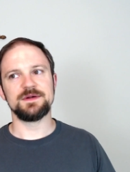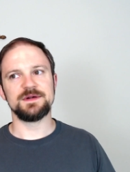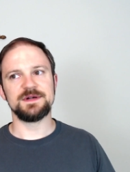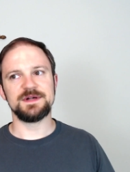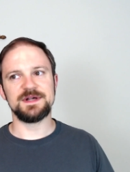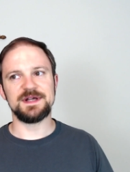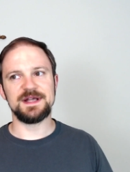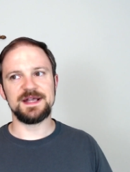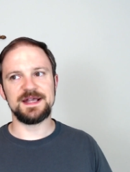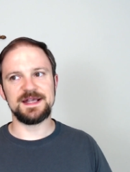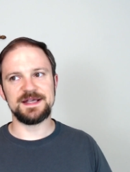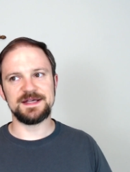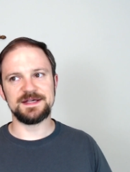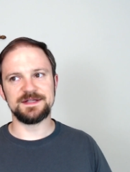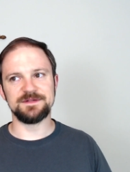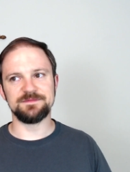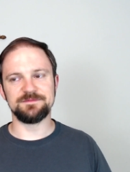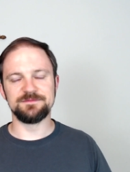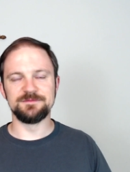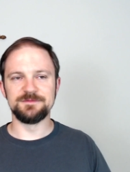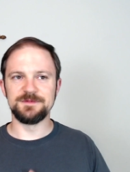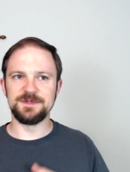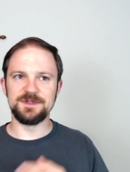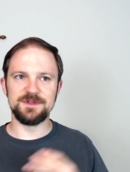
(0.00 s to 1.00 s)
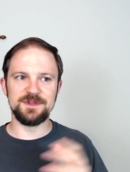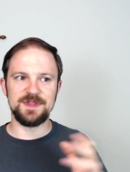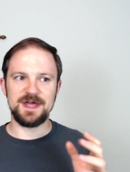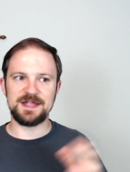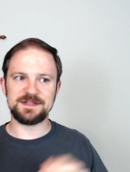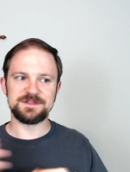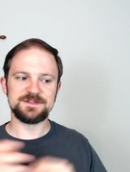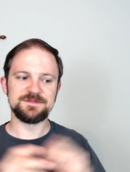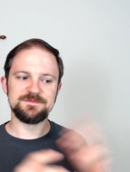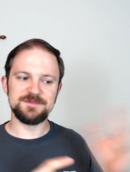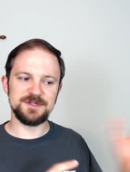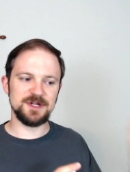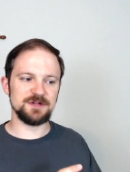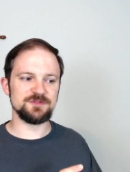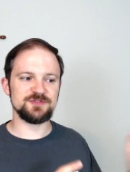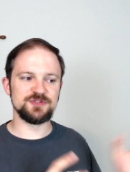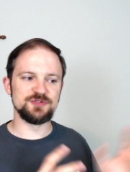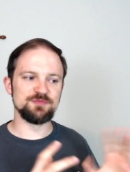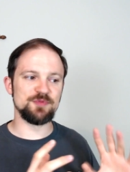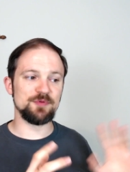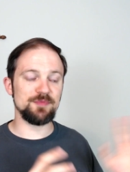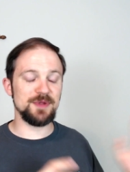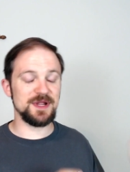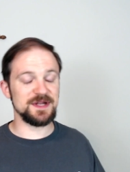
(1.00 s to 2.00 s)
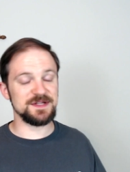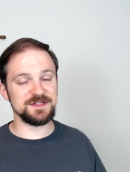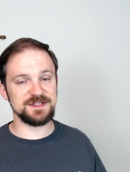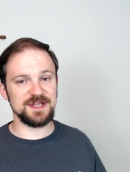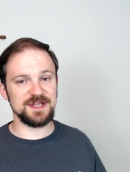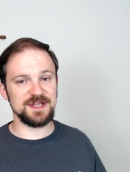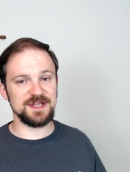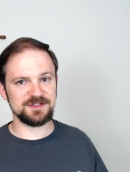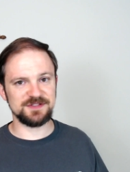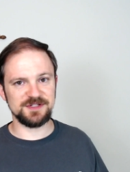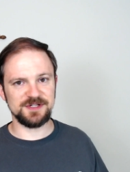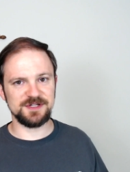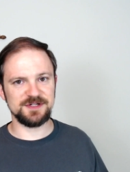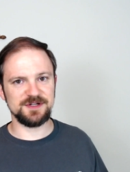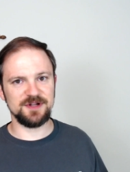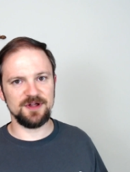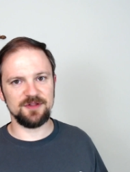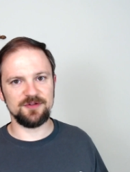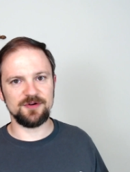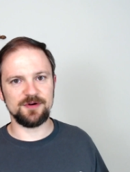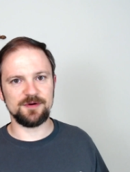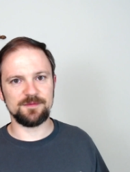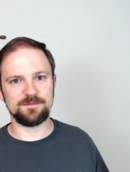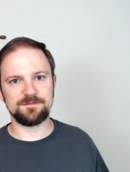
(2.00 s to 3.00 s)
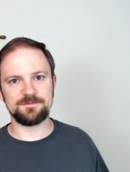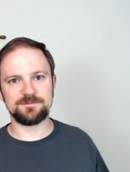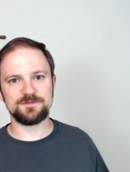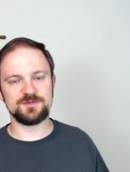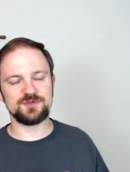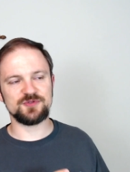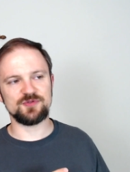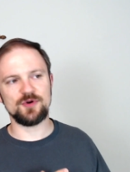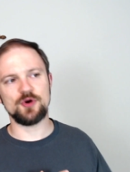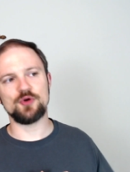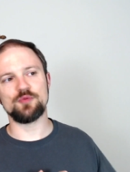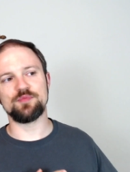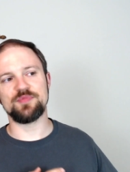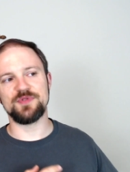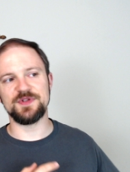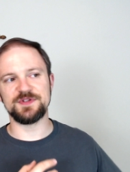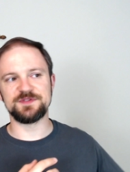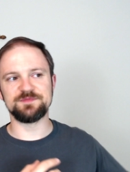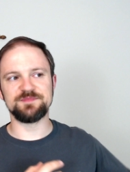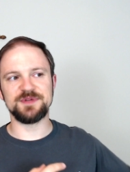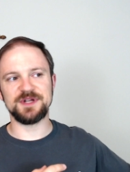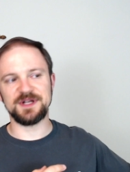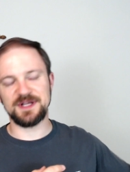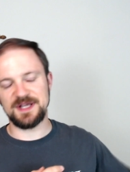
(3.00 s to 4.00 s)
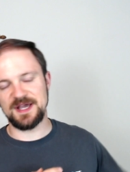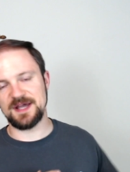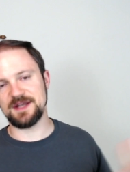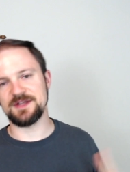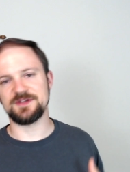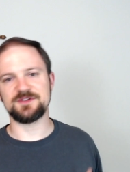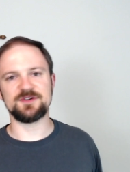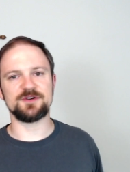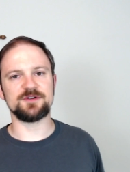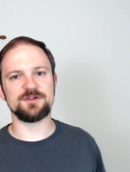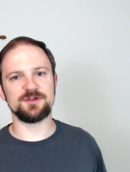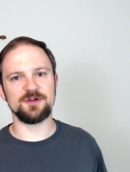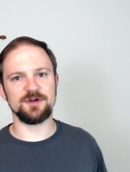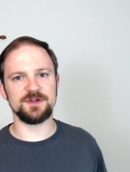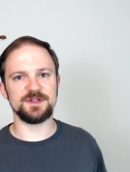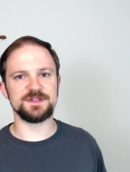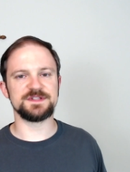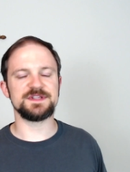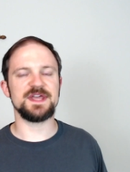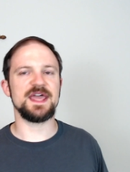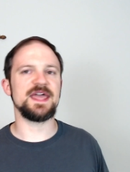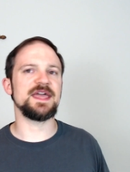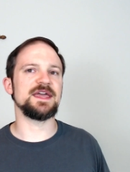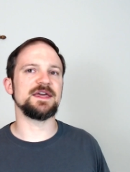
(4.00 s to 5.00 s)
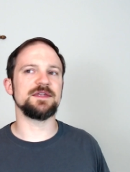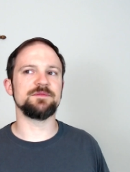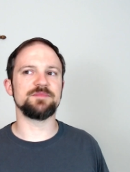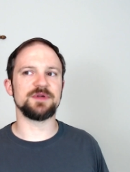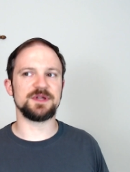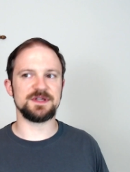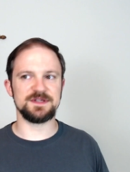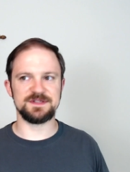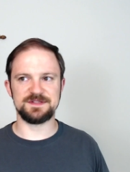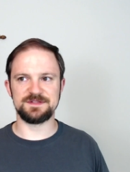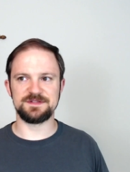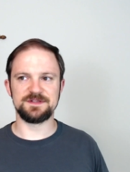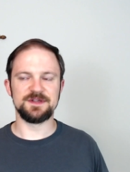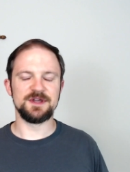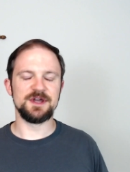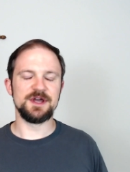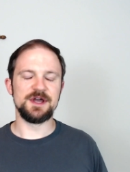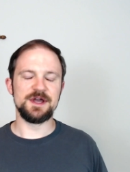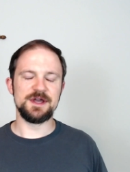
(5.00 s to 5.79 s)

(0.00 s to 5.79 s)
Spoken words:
And that's, Superman is actually another trope that's been kind of turned on its head, because